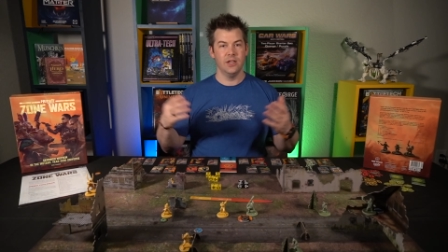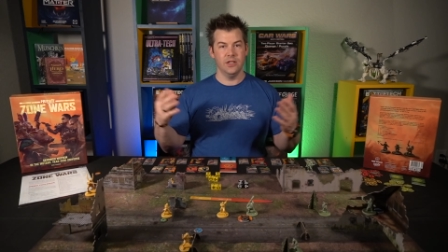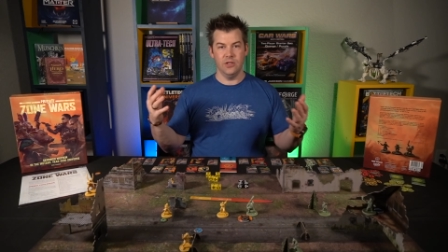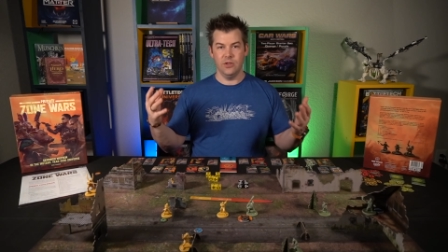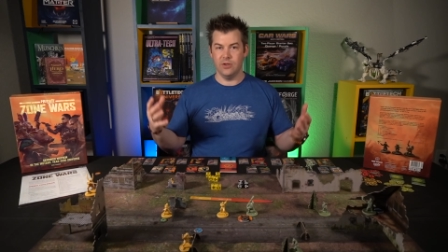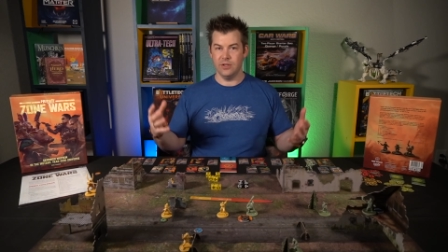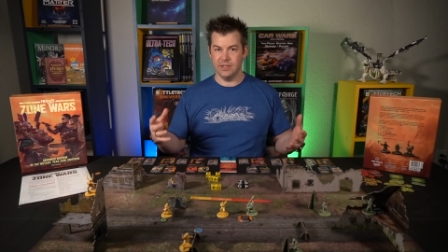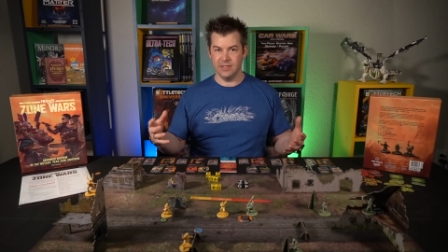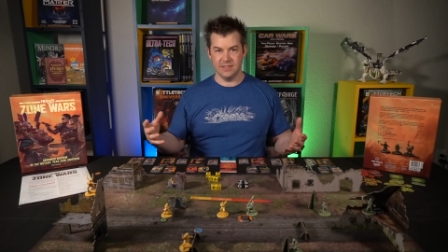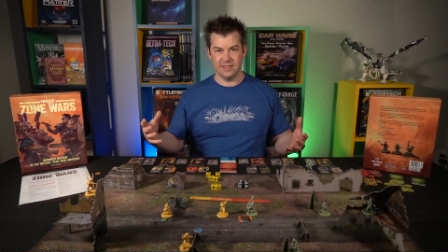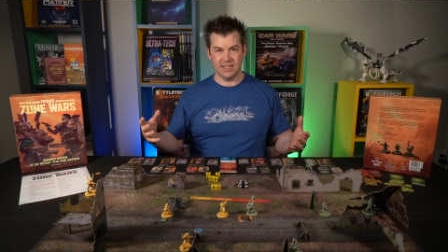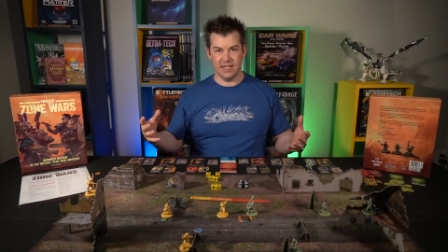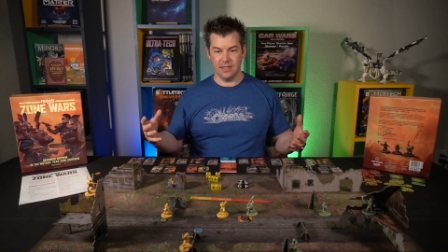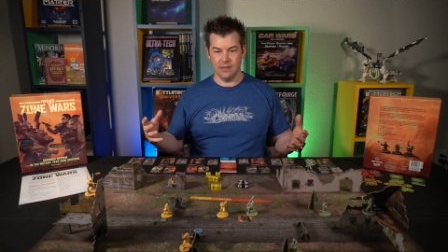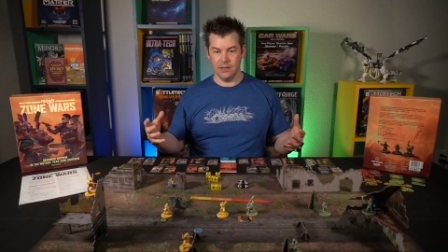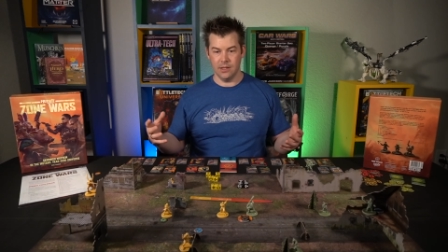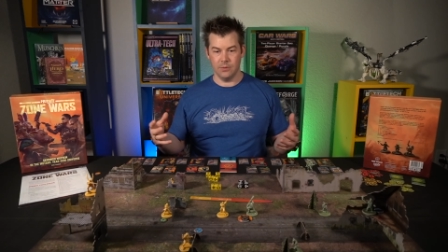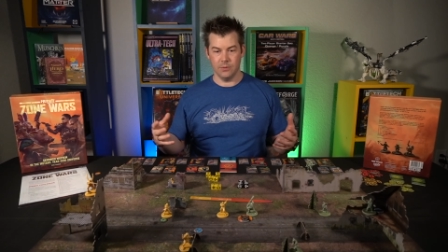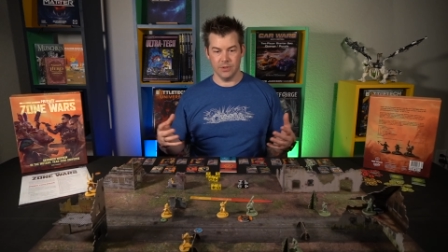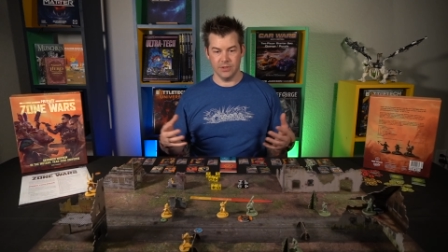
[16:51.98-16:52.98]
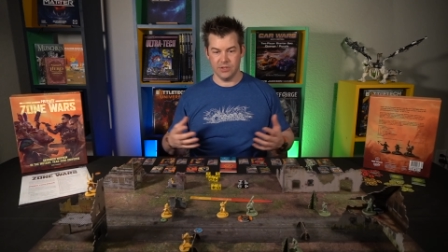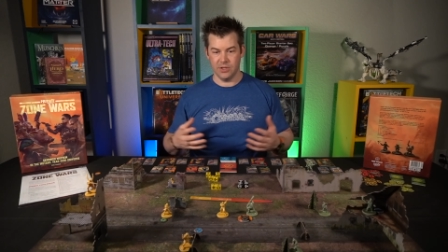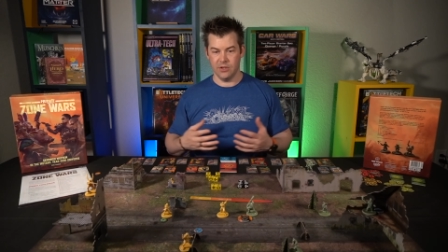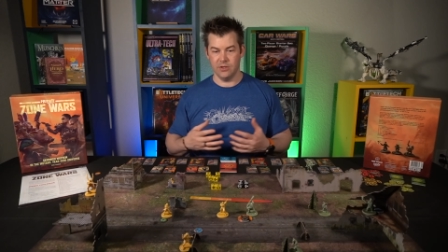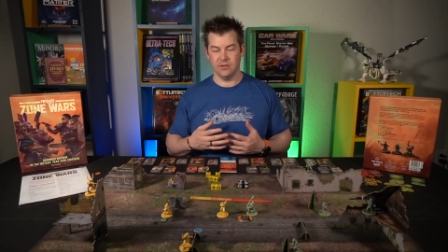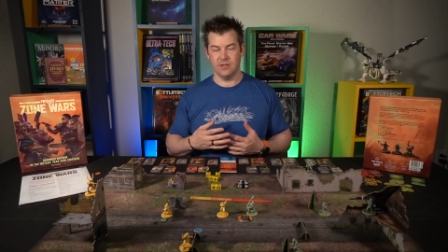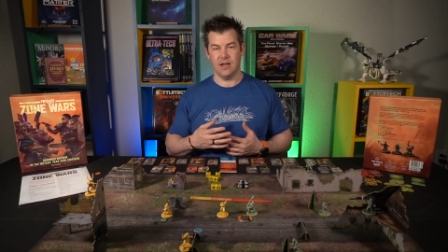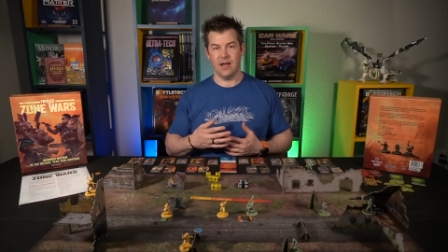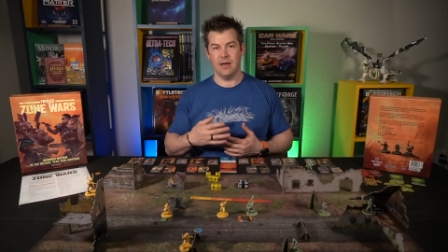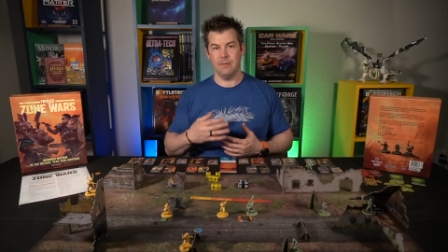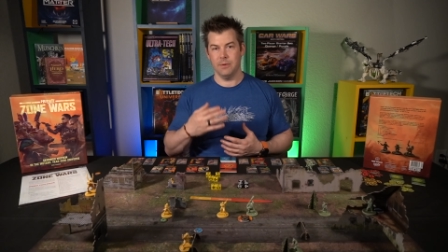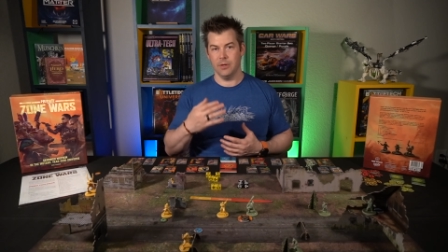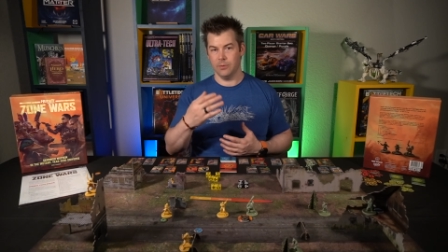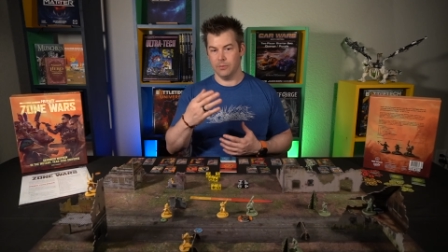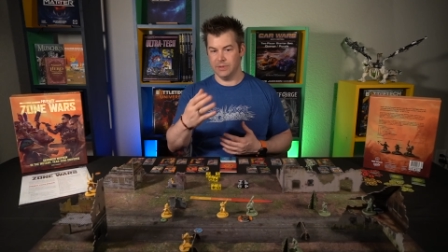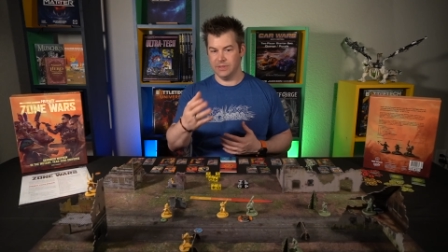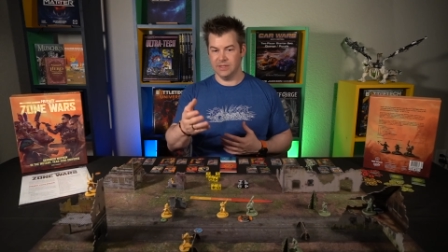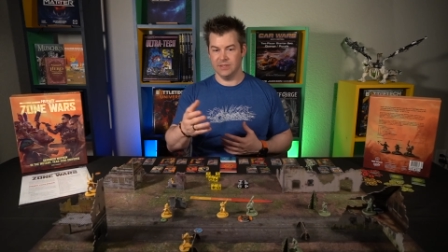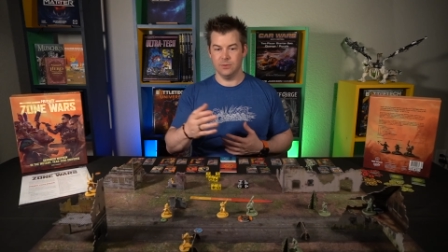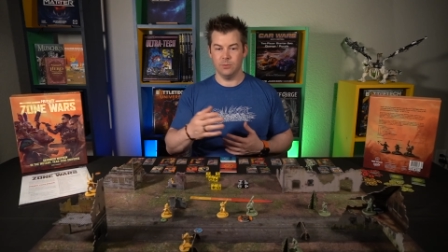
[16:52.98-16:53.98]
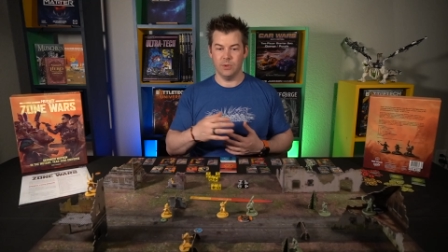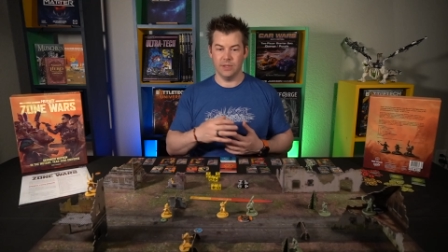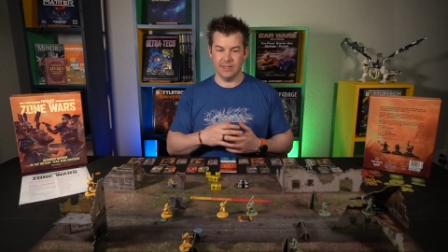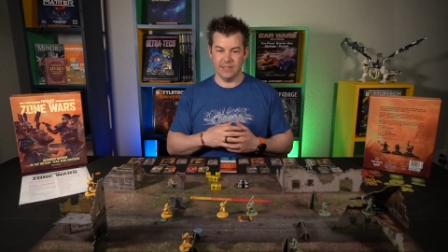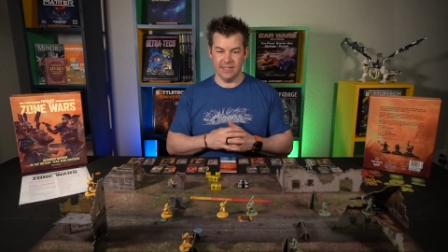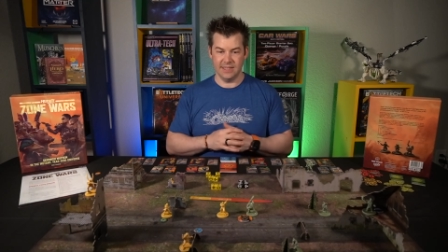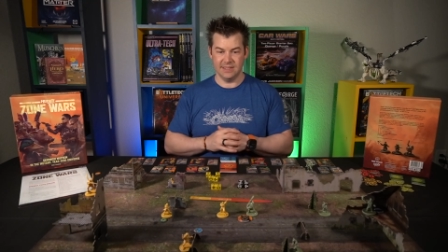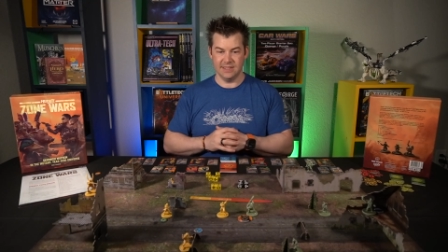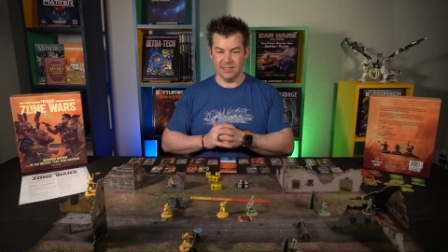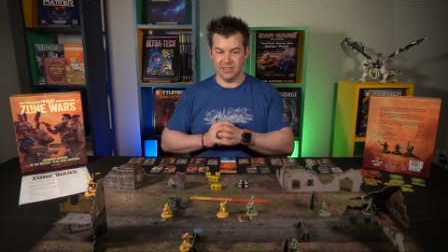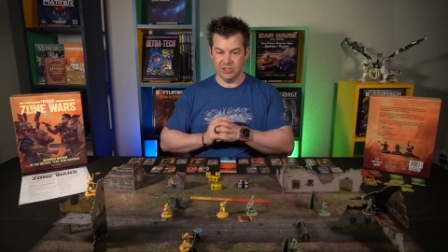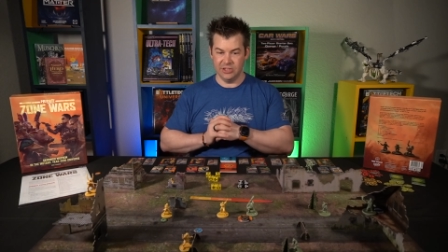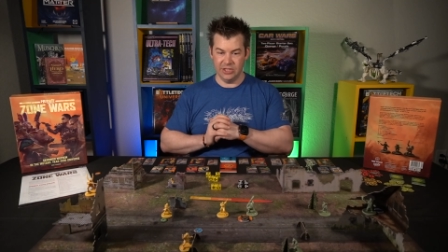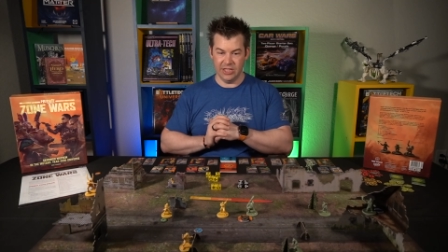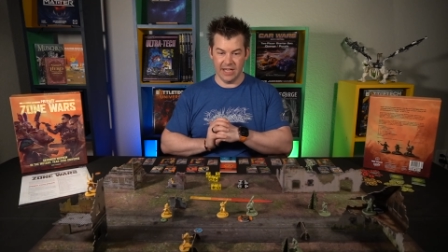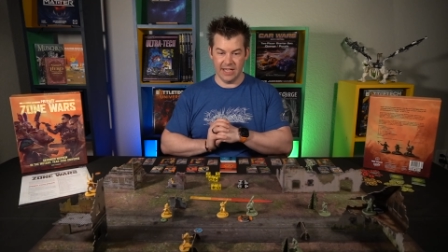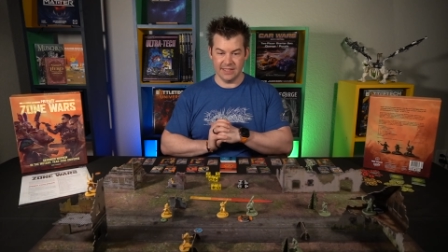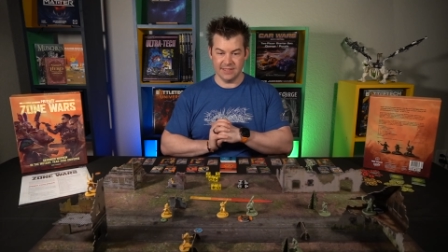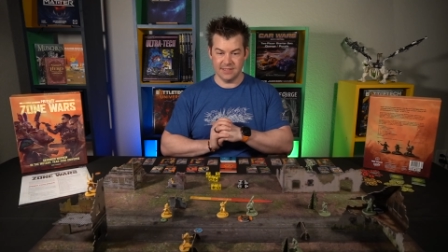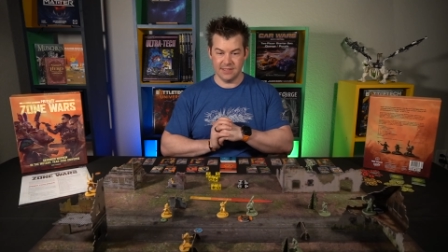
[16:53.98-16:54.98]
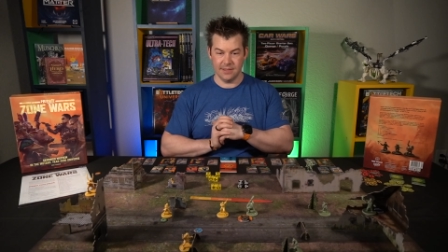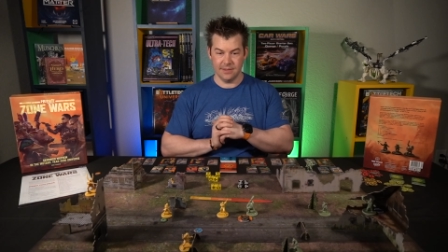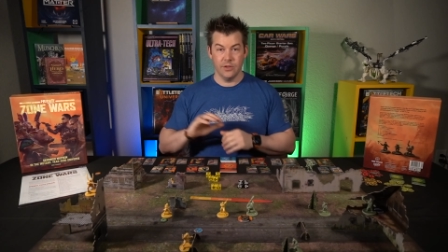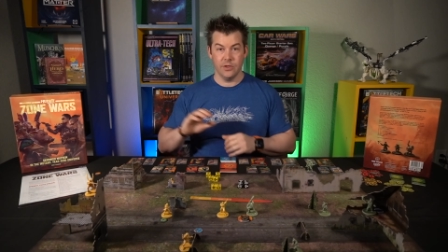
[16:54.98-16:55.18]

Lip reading: you can just set a lower turn timer, which is what they suggest.